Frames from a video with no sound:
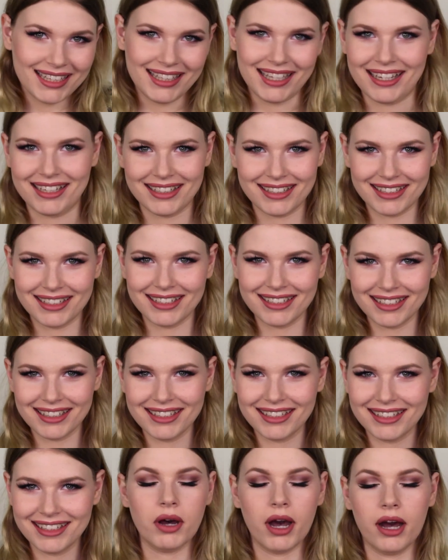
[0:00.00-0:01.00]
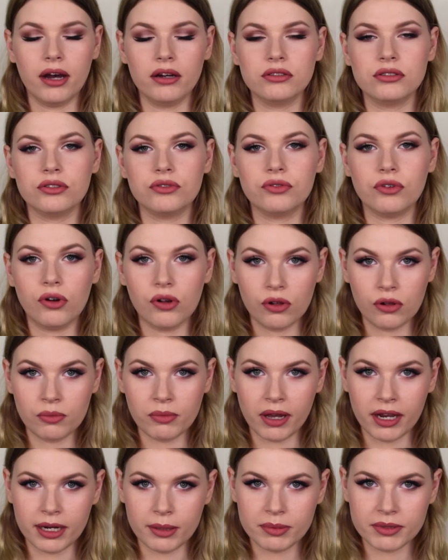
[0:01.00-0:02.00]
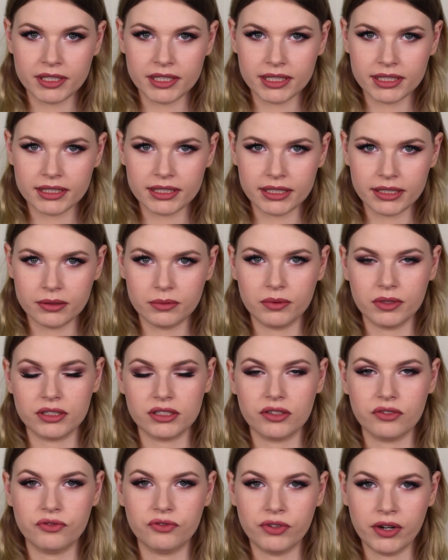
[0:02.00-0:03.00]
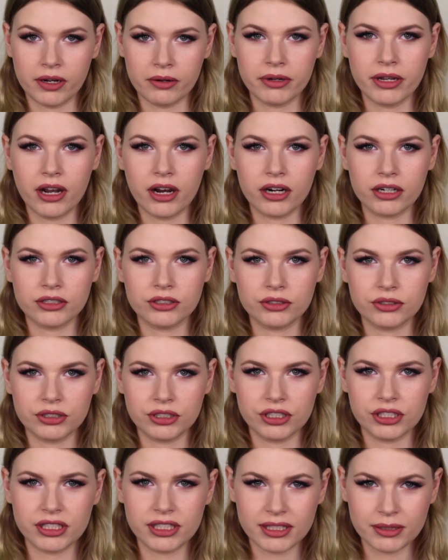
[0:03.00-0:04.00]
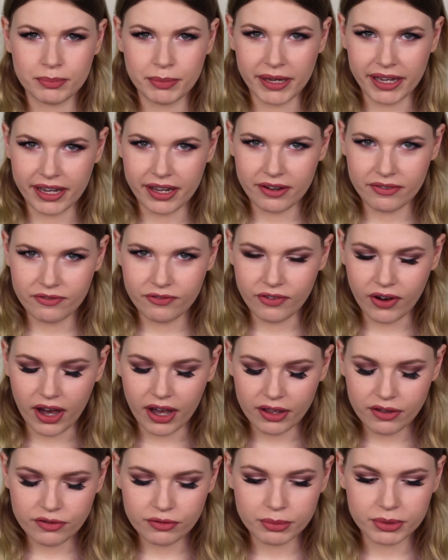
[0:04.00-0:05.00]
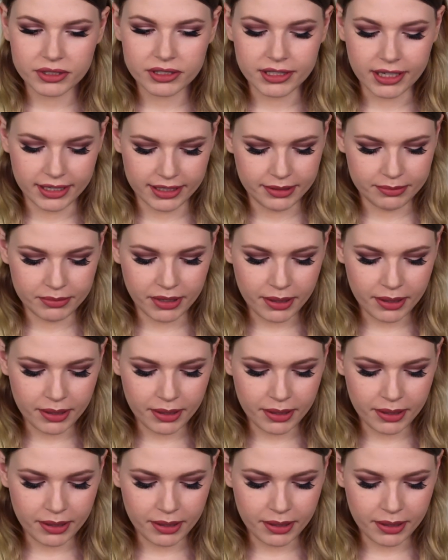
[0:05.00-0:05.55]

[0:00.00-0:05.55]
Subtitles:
yeah. Out of all my lipsticks, it was a very hard to just pick 5, but I did